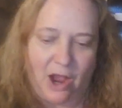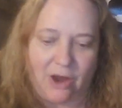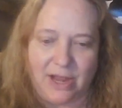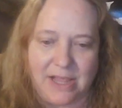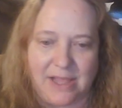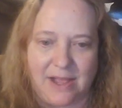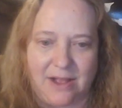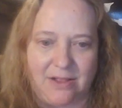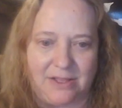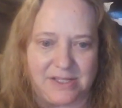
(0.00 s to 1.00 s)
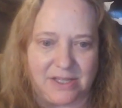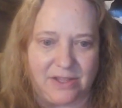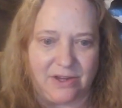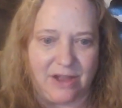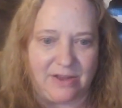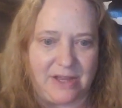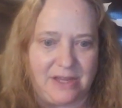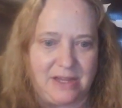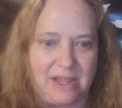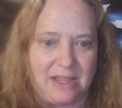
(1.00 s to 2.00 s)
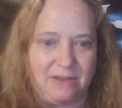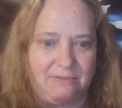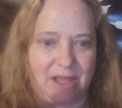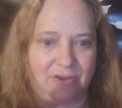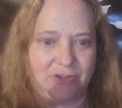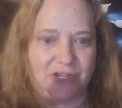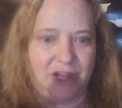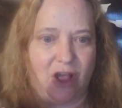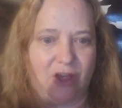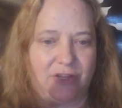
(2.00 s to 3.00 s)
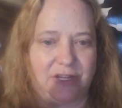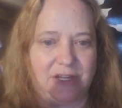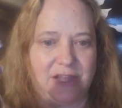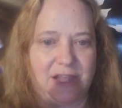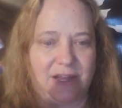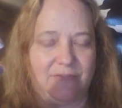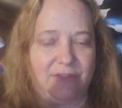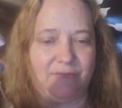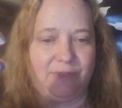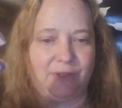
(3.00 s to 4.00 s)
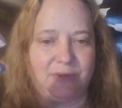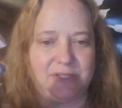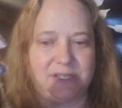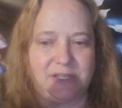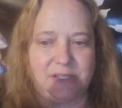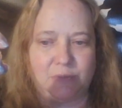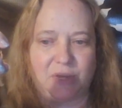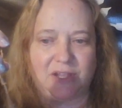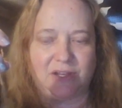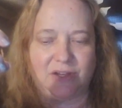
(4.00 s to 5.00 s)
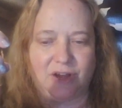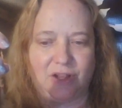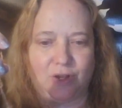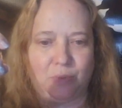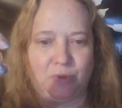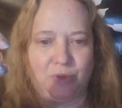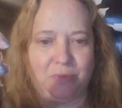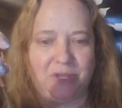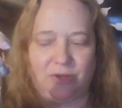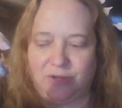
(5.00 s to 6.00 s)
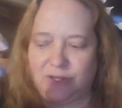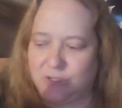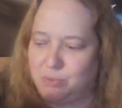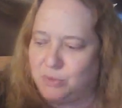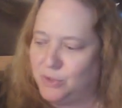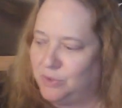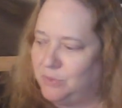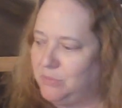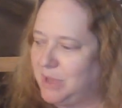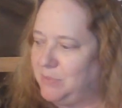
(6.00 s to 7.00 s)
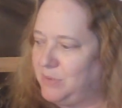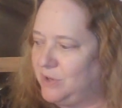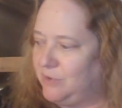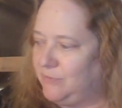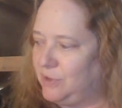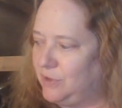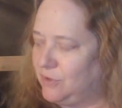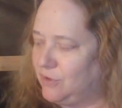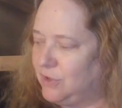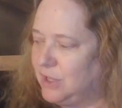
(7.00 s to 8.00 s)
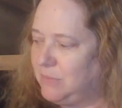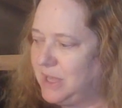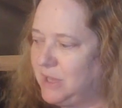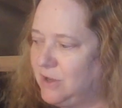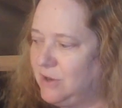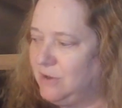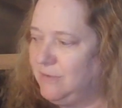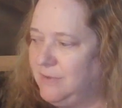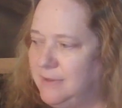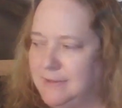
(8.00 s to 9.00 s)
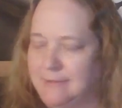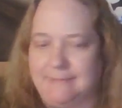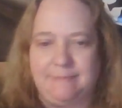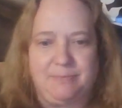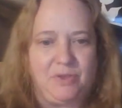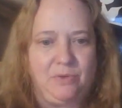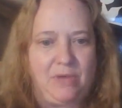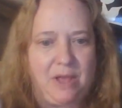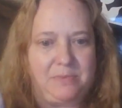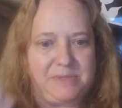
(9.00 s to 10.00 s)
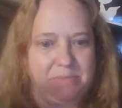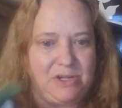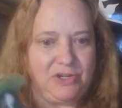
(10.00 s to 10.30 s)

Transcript: All right, Gail, let's clear out any negative energy, hold any negative influences, bringing in our little broom, Hilda's broom, my beautiful little cookie maker who helps me.